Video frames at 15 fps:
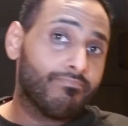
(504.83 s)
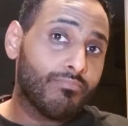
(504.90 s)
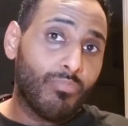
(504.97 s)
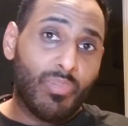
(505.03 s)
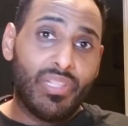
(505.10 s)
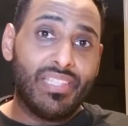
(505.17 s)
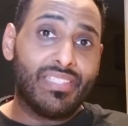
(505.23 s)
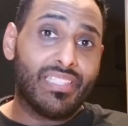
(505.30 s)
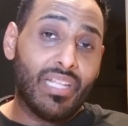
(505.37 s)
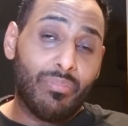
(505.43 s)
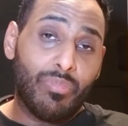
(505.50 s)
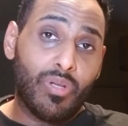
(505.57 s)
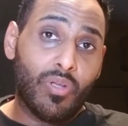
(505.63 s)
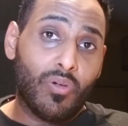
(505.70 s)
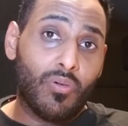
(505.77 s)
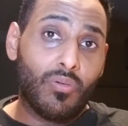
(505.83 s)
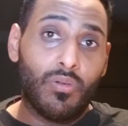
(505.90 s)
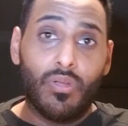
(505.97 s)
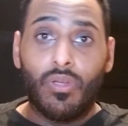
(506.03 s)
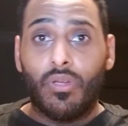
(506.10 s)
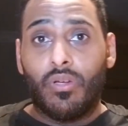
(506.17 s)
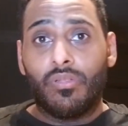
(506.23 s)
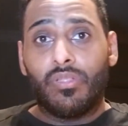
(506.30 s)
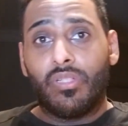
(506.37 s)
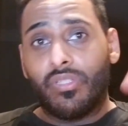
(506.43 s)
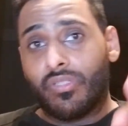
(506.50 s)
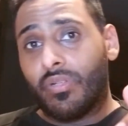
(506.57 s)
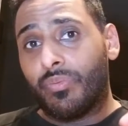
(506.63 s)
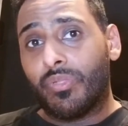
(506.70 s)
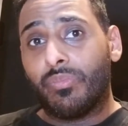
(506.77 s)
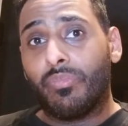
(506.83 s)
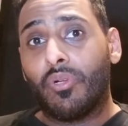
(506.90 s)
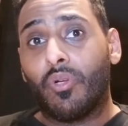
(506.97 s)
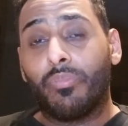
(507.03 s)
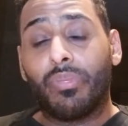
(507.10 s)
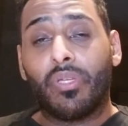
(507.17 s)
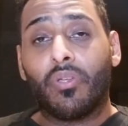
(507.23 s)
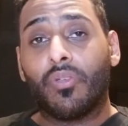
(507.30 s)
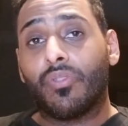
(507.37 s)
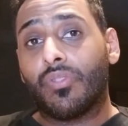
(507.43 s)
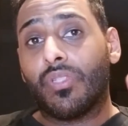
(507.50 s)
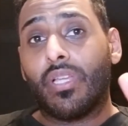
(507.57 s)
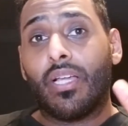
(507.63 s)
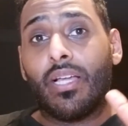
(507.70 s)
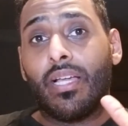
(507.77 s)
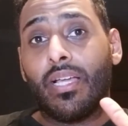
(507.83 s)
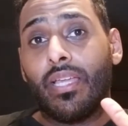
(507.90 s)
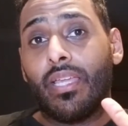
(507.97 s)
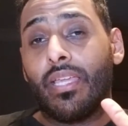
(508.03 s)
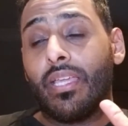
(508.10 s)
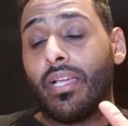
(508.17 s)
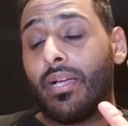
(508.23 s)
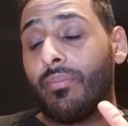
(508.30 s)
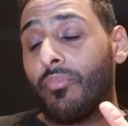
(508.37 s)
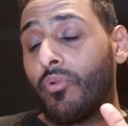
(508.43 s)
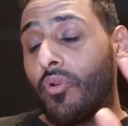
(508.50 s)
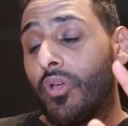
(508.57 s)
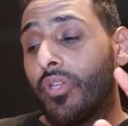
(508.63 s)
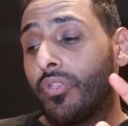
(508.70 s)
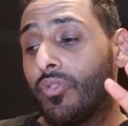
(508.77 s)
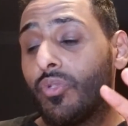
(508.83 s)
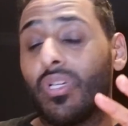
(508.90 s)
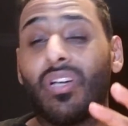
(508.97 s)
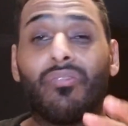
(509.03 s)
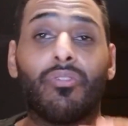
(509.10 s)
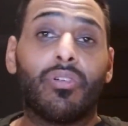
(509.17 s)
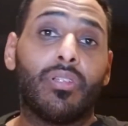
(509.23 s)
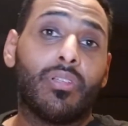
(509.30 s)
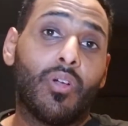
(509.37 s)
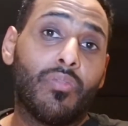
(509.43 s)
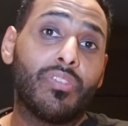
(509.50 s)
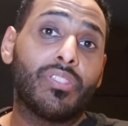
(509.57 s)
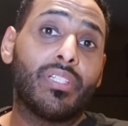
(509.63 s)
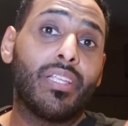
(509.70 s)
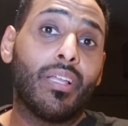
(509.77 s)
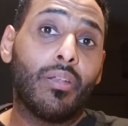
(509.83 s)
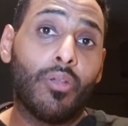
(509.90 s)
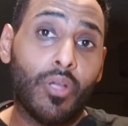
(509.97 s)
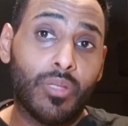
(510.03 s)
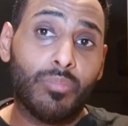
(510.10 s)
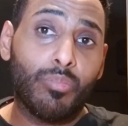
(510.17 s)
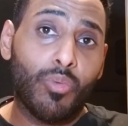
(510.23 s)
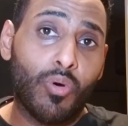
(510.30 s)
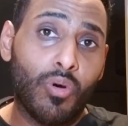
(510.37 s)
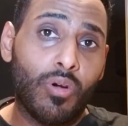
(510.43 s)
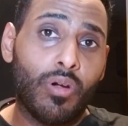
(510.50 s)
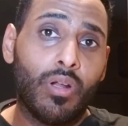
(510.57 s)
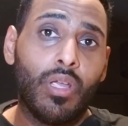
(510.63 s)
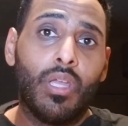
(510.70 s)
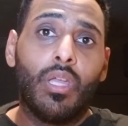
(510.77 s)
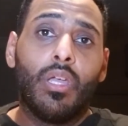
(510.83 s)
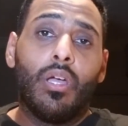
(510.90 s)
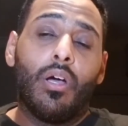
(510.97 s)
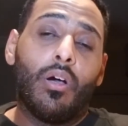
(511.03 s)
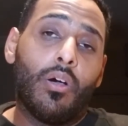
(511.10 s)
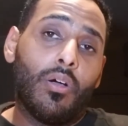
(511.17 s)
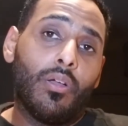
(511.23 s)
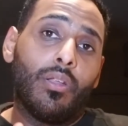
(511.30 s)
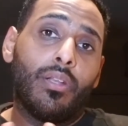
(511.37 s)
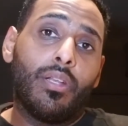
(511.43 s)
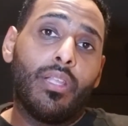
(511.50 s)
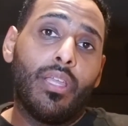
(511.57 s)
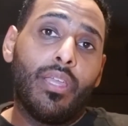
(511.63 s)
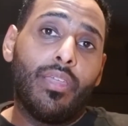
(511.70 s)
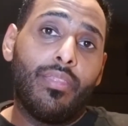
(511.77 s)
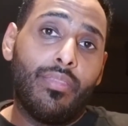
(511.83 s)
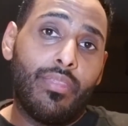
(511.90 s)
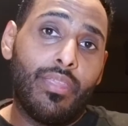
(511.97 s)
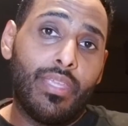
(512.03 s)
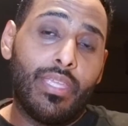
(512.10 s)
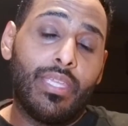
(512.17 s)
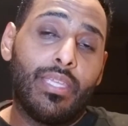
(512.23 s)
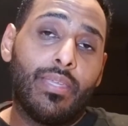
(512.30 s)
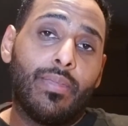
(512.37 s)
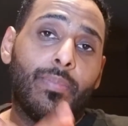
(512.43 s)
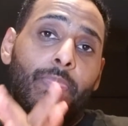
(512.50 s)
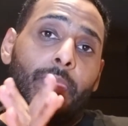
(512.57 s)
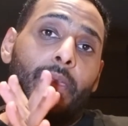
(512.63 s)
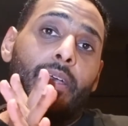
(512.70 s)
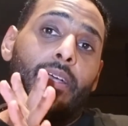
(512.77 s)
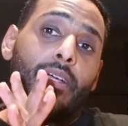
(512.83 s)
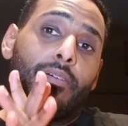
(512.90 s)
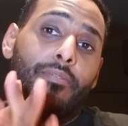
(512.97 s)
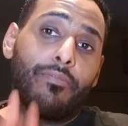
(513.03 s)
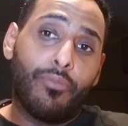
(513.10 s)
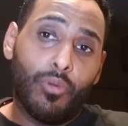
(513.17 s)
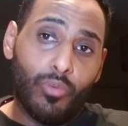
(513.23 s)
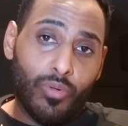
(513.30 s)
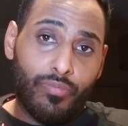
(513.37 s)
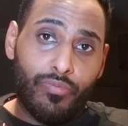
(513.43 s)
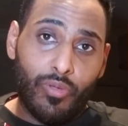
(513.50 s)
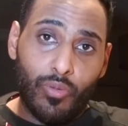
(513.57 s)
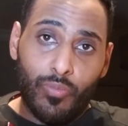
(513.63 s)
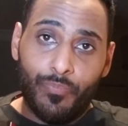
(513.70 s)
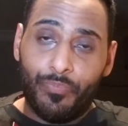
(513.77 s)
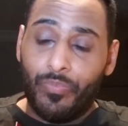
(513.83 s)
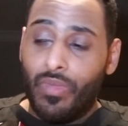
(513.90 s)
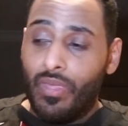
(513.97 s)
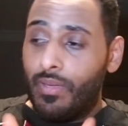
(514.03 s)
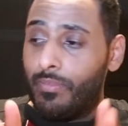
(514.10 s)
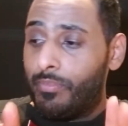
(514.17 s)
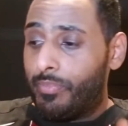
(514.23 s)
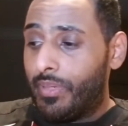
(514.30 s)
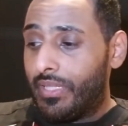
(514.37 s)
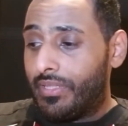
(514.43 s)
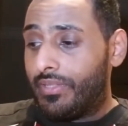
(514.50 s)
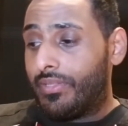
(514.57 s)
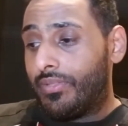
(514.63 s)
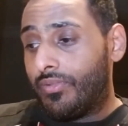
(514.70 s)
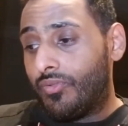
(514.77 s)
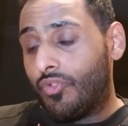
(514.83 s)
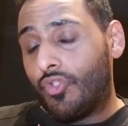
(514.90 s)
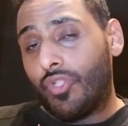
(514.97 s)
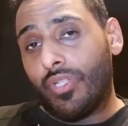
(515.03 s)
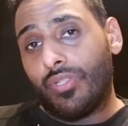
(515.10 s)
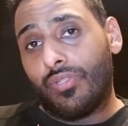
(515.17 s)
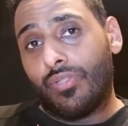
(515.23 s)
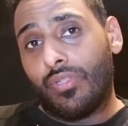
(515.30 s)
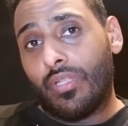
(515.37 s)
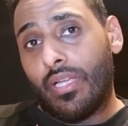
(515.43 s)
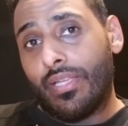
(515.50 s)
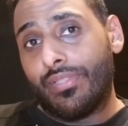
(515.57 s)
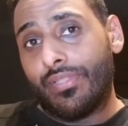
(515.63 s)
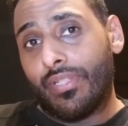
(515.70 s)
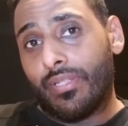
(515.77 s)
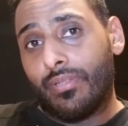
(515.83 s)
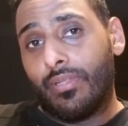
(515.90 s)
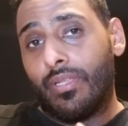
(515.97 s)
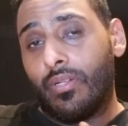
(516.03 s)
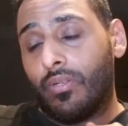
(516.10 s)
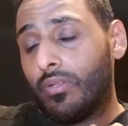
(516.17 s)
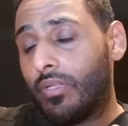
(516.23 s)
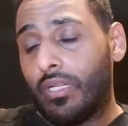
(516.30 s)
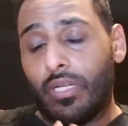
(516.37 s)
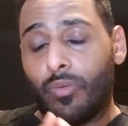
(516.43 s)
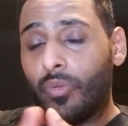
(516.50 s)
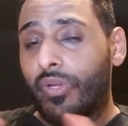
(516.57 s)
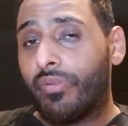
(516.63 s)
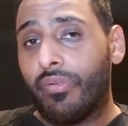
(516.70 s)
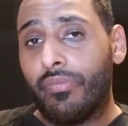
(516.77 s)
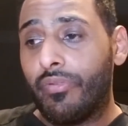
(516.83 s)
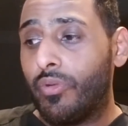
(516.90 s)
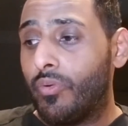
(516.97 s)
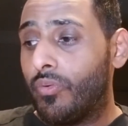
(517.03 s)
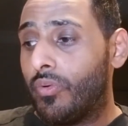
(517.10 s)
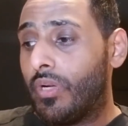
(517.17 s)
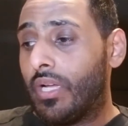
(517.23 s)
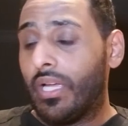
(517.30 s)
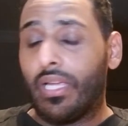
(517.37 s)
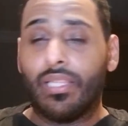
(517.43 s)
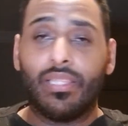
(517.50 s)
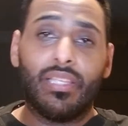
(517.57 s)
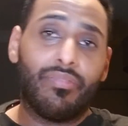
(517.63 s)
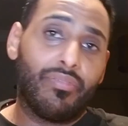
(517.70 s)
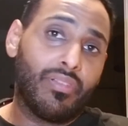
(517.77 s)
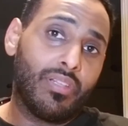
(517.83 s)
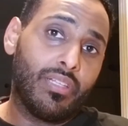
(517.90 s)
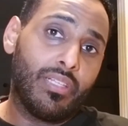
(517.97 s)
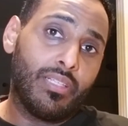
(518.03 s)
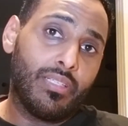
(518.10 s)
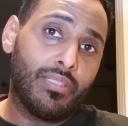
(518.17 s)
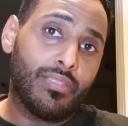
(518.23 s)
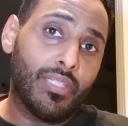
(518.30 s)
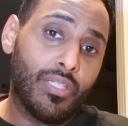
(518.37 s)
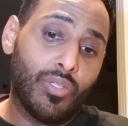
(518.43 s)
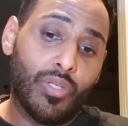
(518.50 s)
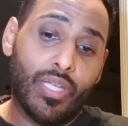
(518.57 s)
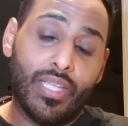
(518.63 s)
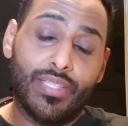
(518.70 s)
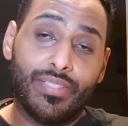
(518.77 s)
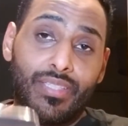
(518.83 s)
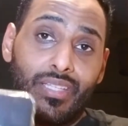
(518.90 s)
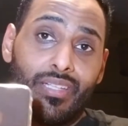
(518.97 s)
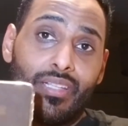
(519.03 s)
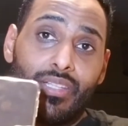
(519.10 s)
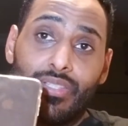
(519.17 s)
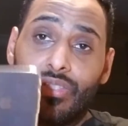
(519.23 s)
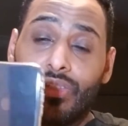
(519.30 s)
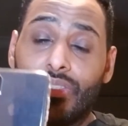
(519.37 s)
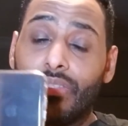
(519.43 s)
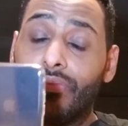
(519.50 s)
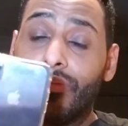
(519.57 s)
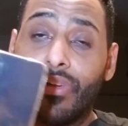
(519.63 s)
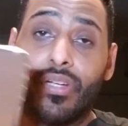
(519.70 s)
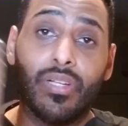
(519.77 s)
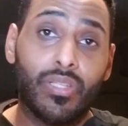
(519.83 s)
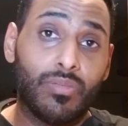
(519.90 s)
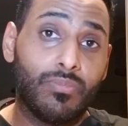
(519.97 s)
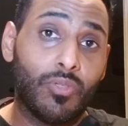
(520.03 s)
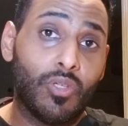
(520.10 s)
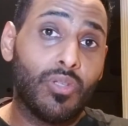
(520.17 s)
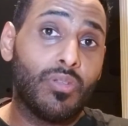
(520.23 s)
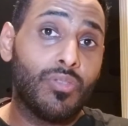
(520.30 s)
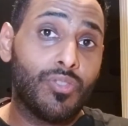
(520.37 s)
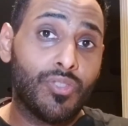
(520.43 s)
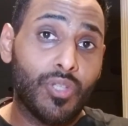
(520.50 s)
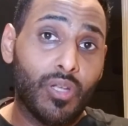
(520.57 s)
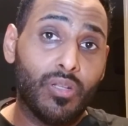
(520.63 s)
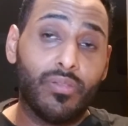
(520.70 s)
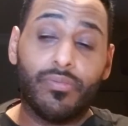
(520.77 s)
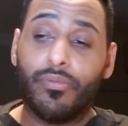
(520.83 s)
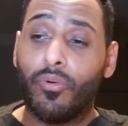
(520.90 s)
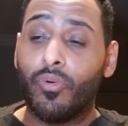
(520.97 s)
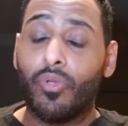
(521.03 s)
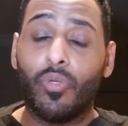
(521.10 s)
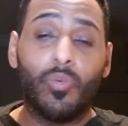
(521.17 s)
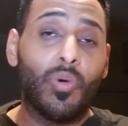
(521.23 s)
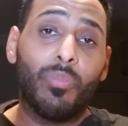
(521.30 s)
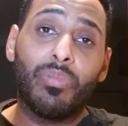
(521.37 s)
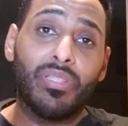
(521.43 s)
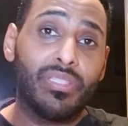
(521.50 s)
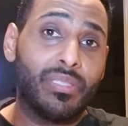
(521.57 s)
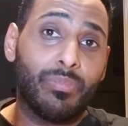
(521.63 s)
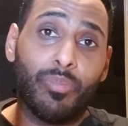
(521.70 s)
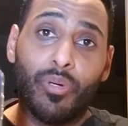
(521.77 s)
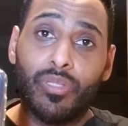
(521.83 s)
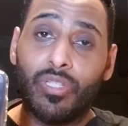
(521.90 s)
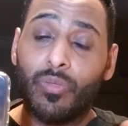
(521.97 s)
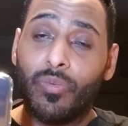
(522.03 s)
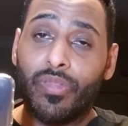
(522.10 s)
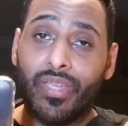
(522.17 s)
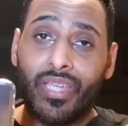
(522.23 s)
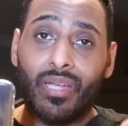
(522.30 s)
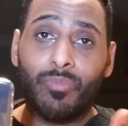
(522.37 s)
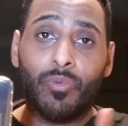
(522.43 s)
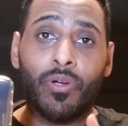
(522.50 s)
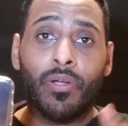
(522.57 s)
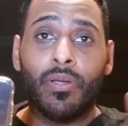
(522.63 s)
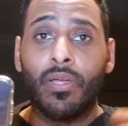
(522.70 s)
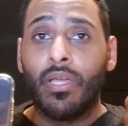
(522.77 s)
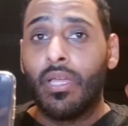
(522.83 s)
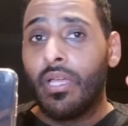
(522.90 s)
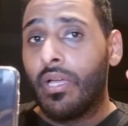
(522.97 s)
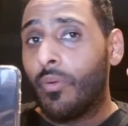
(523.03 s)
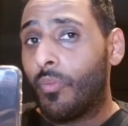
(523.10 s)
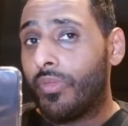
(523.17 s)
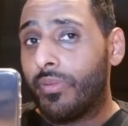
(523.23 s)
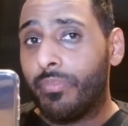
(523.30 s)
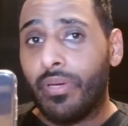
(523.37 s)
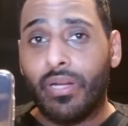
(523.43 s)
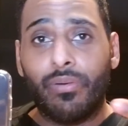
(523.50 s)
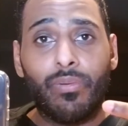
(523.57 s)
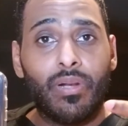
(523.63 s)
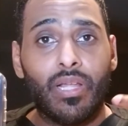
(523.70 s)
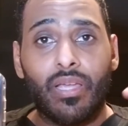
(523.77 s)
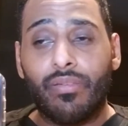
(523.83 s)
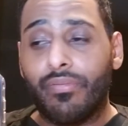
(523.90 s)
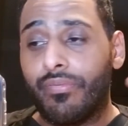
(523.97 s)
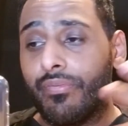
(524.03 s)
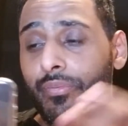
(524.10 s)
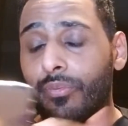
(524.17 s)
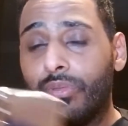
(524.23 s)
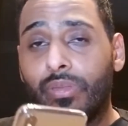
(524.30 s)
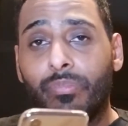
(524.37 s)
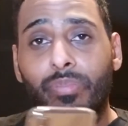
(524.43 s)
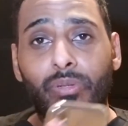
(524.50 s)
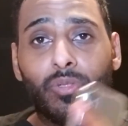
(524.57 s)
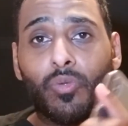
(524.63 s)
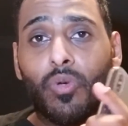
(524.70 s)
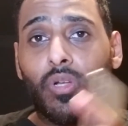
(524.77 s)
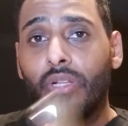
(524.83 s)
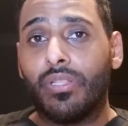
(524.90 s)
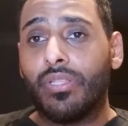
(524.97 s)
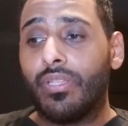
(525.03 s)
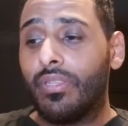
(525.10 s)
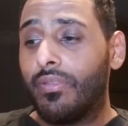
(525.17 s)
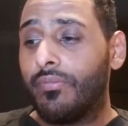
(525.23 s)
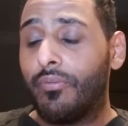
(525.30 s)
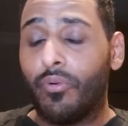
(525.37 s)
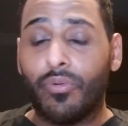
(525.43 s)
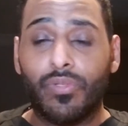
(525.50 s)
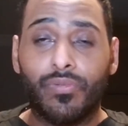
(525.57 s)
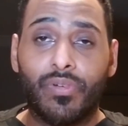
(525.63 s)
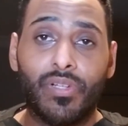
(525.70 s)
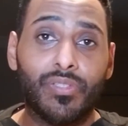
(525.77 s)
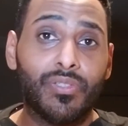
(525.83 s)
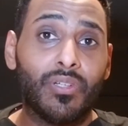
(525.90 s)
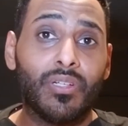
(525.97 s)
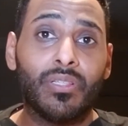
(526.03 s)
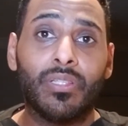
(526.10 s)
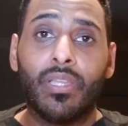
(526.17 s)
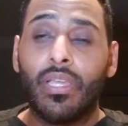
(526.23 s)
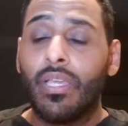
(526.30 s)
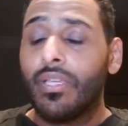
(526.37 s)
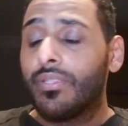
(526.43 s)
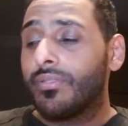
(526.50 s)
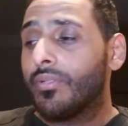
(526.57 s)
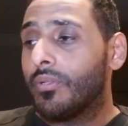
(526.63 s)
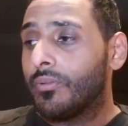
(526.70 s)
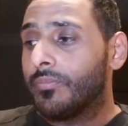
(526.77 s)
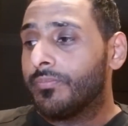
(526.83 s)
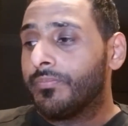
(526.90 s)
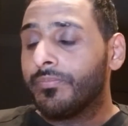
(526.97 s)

Please let me know in the description below, because I am going to cover obviously a lot more on the full review. But just as a a quick review, I can definitely tell you guys that this is a very good, solid phone. You won't be disappointed with the camera, with the battery life, with the build quality. The phone is very solid. So